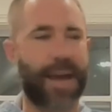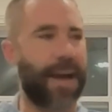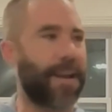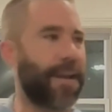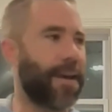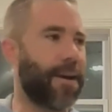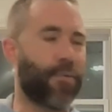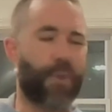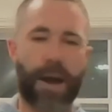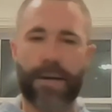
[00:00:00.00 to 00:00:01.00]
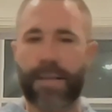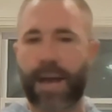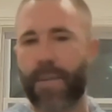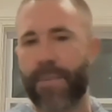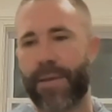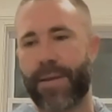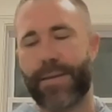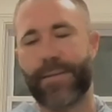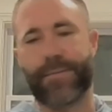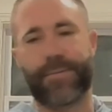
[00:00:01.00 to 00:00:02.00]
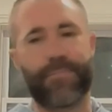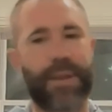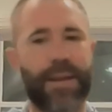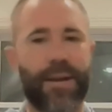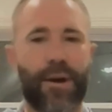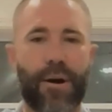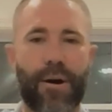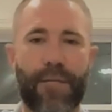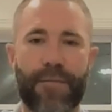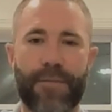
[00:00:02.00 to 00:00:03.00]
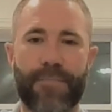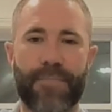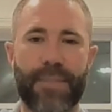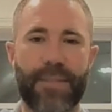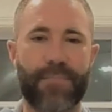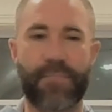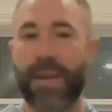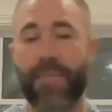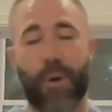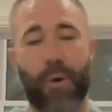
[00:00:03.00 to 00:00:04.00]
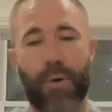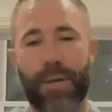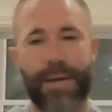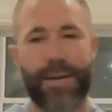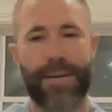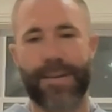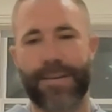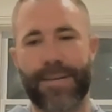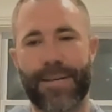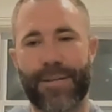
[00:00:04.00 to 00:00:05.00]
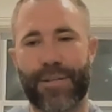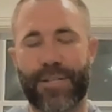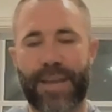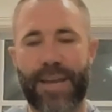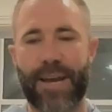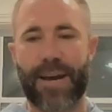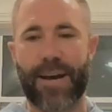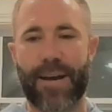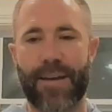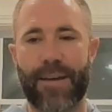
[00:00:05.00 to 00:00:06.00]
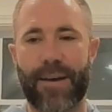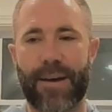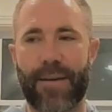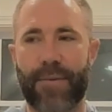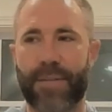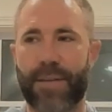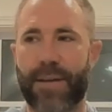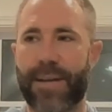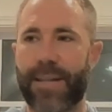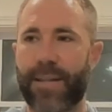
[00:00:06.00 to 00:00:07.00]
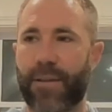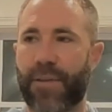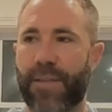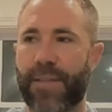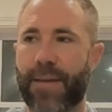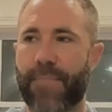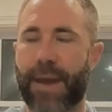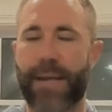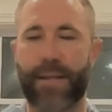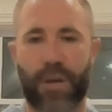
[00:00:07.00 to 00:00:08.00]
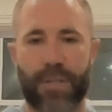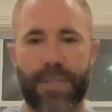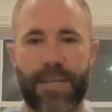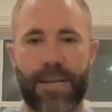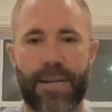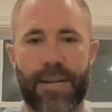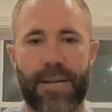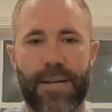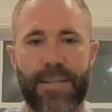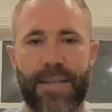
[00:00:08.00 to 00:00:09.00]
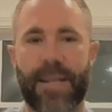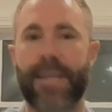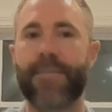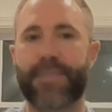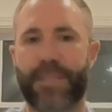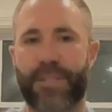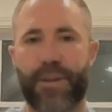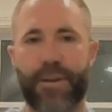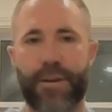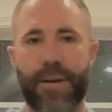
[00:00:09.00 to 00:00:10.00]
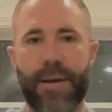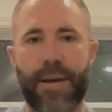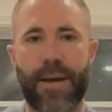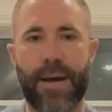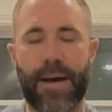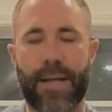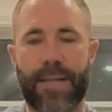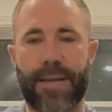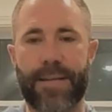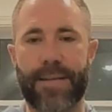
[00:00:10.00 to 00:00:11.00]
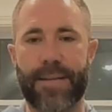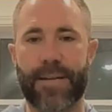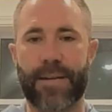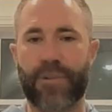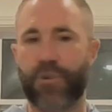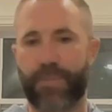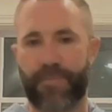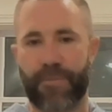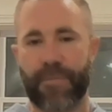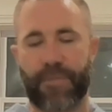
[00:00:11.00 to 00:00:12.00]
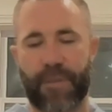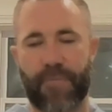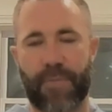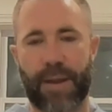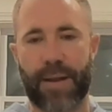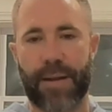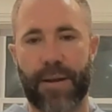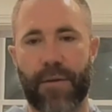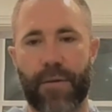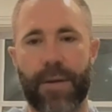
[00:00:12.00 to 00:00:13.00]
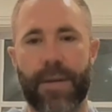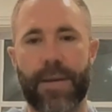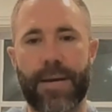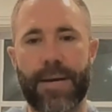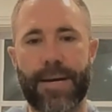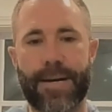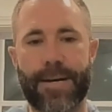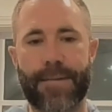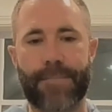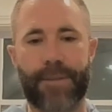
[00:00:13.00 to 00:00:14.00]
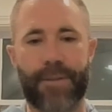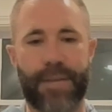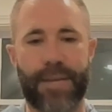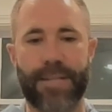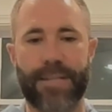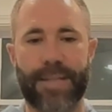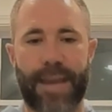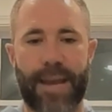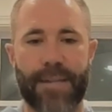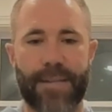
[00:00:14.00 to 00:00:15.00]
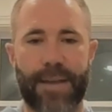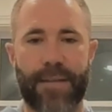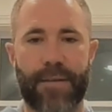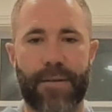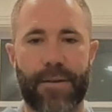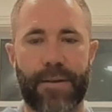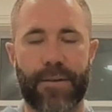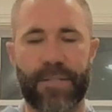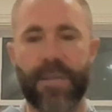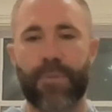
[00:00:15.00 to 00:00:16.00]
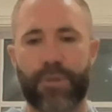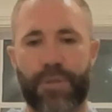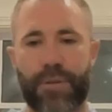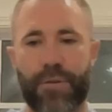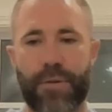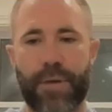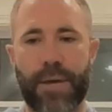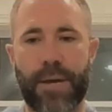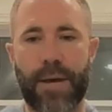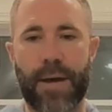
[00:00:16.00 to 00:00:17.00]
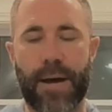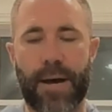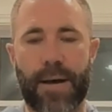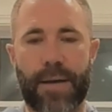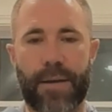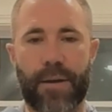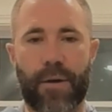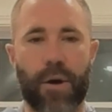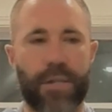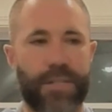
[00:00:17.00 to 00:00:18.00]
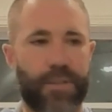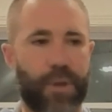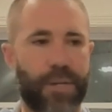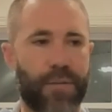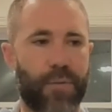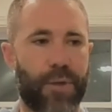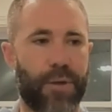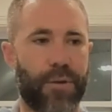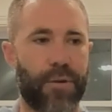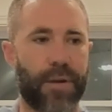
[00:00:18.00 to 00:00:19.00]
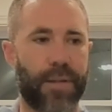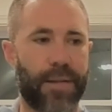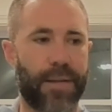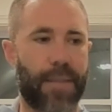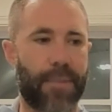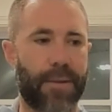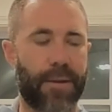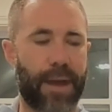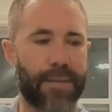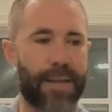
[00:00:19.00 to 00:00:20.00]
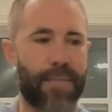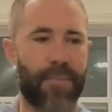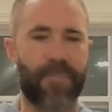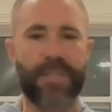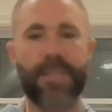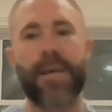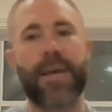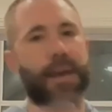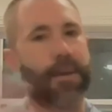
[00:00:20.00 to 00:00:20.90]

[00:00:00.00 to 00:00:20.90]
Had rock climbing and mini golf and mini bowling, and just it was a neat little thing that my in-laws did. Instead of gifts this year, they did a trip for everybody to go, and the kids get to hang out together. Similar to our situation where you're in Clinton, I'm outside of Memphis.